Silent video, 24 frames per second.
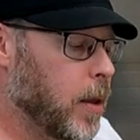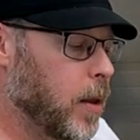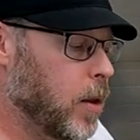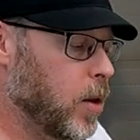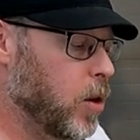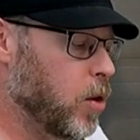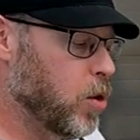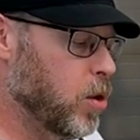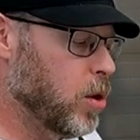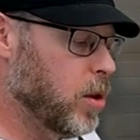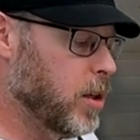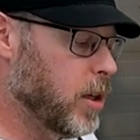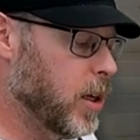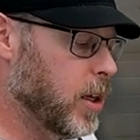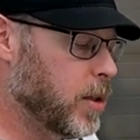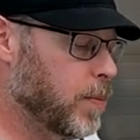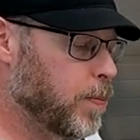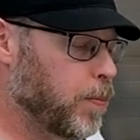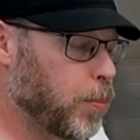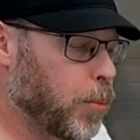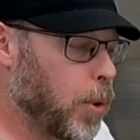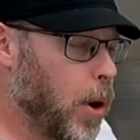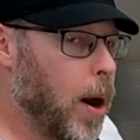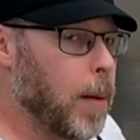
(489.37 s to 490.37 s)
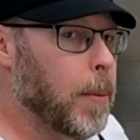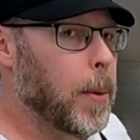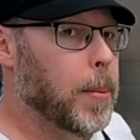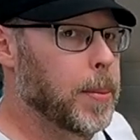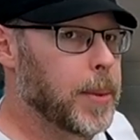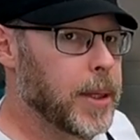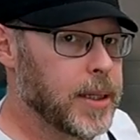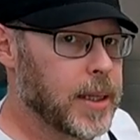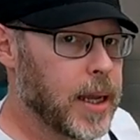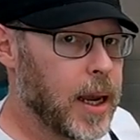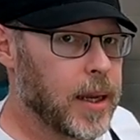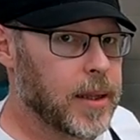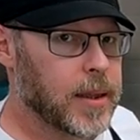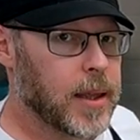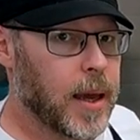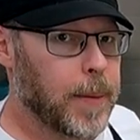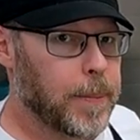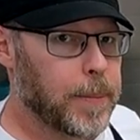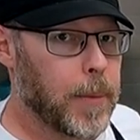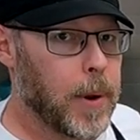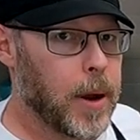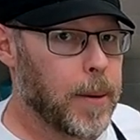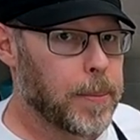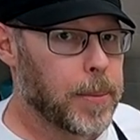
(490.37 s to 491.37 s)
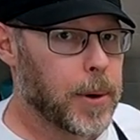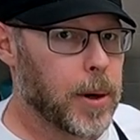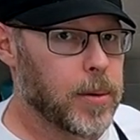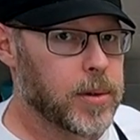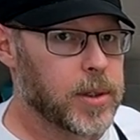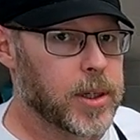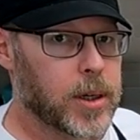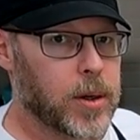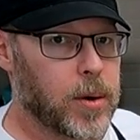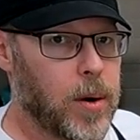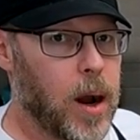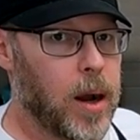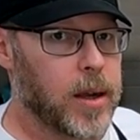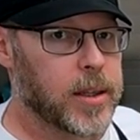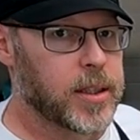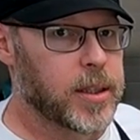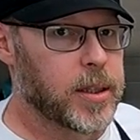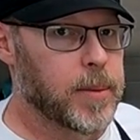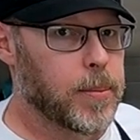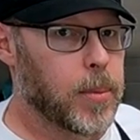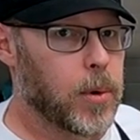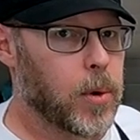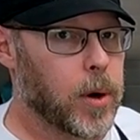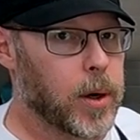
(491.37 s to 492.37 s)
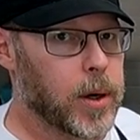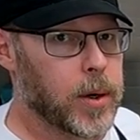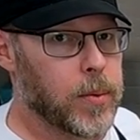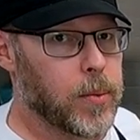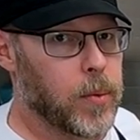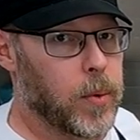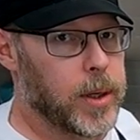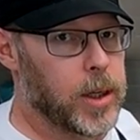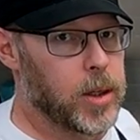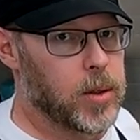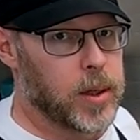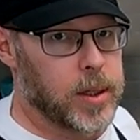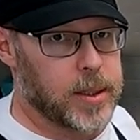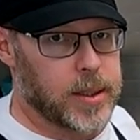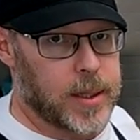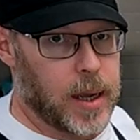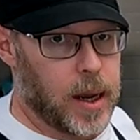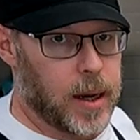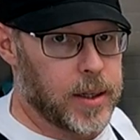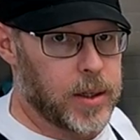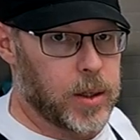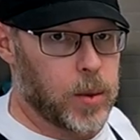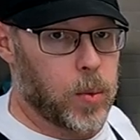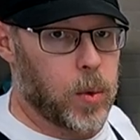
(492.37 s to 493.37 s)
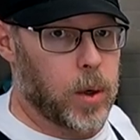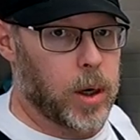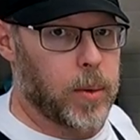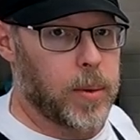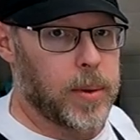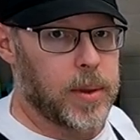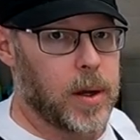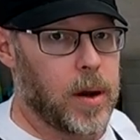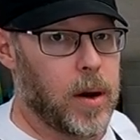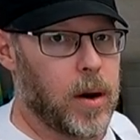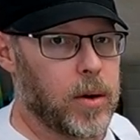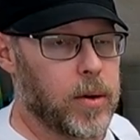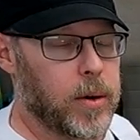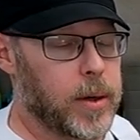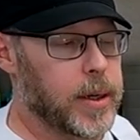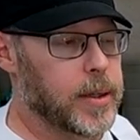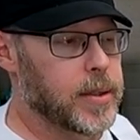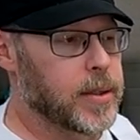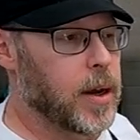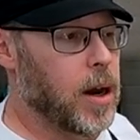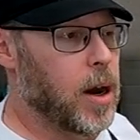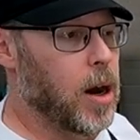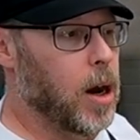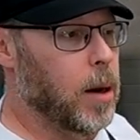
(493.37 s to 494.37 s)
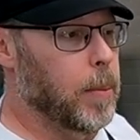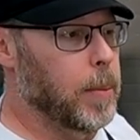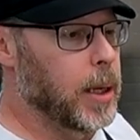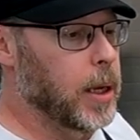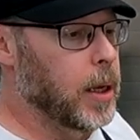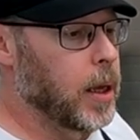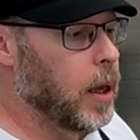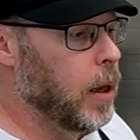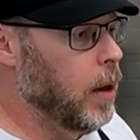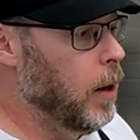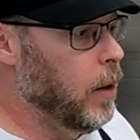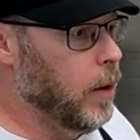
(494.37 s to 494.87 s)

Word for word: You should just probably take that approach across the board when you decide to work with concrete as a hobby.